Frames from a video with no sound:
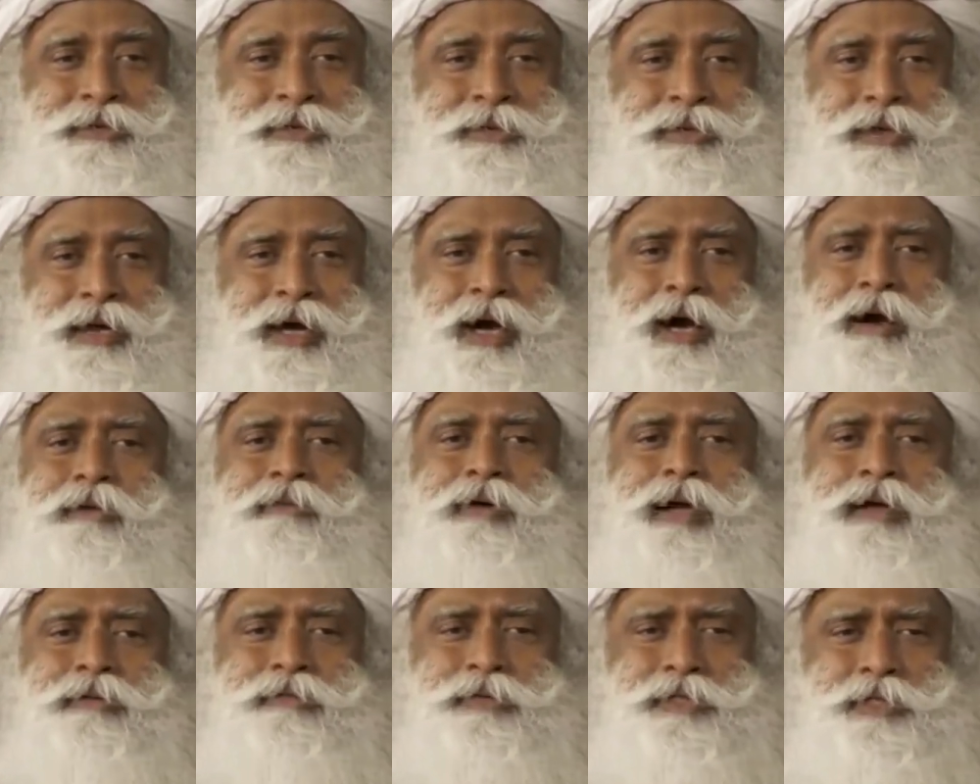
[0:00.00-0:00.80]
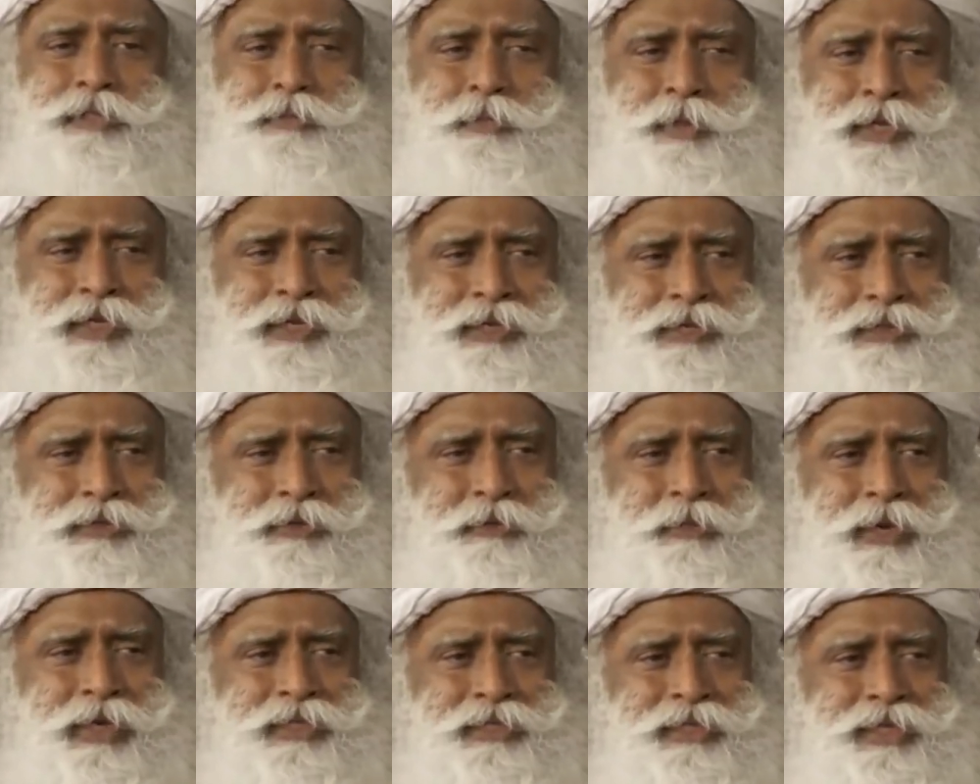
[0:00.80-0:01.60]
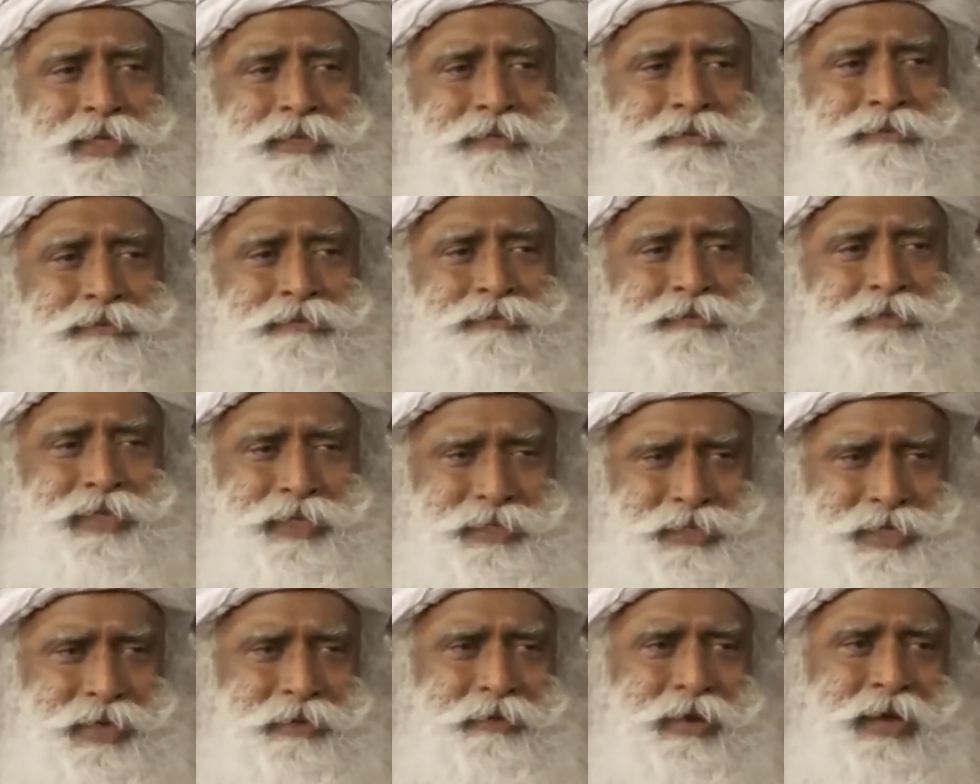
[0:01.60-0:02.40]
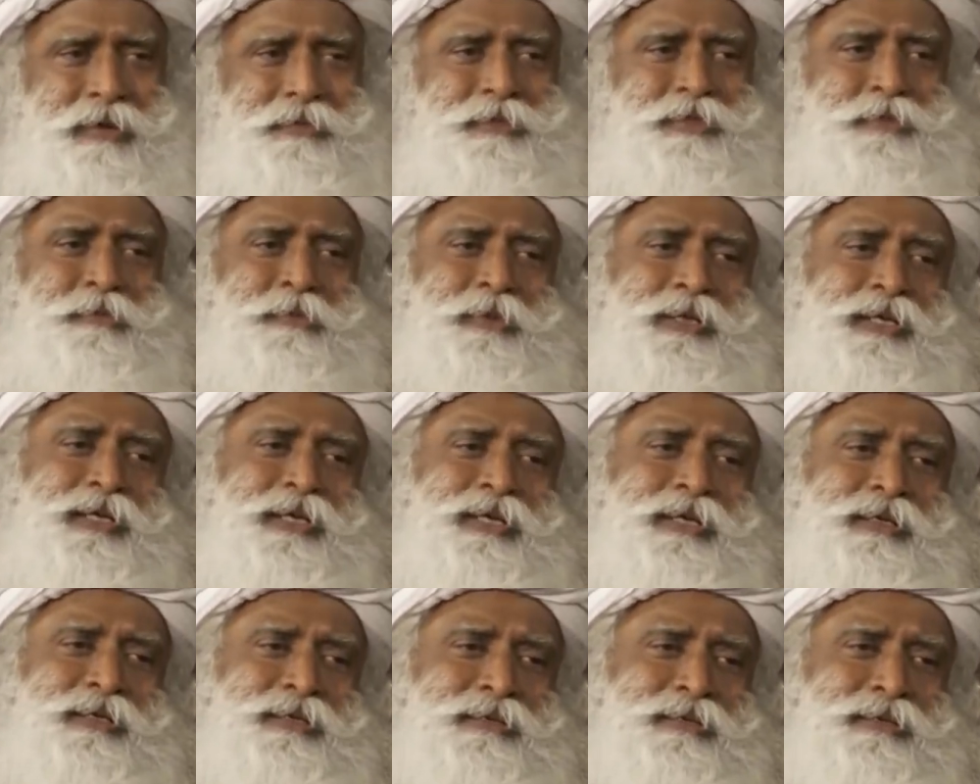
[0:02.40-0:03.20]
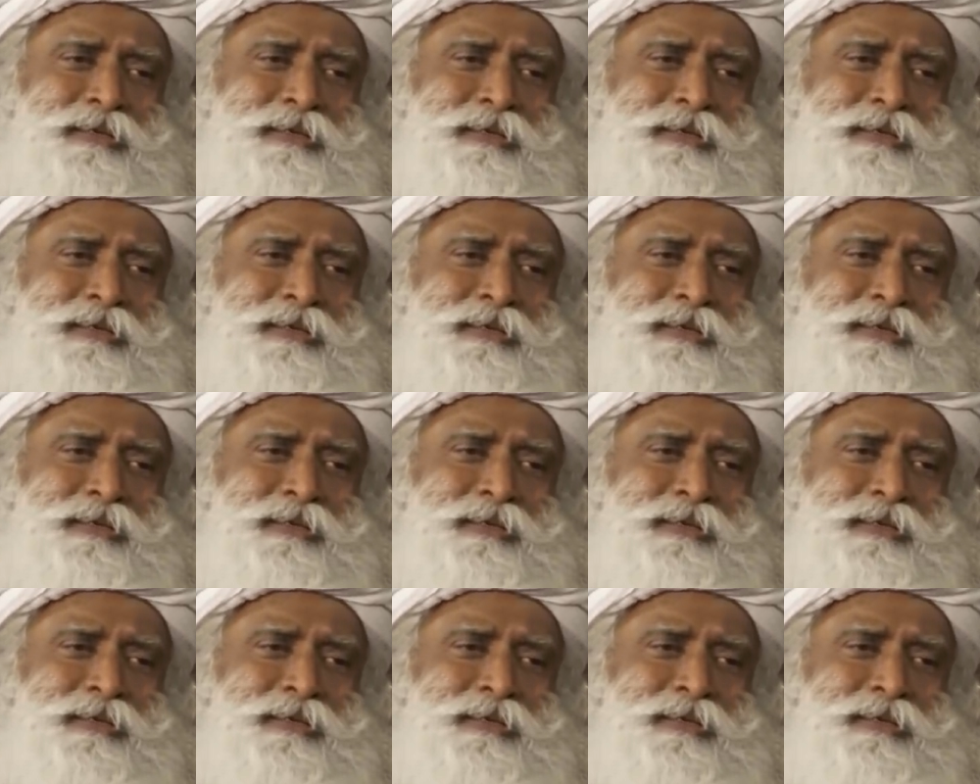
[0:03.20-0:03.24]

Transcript: how I would speak to myself, that's how I'm speaking.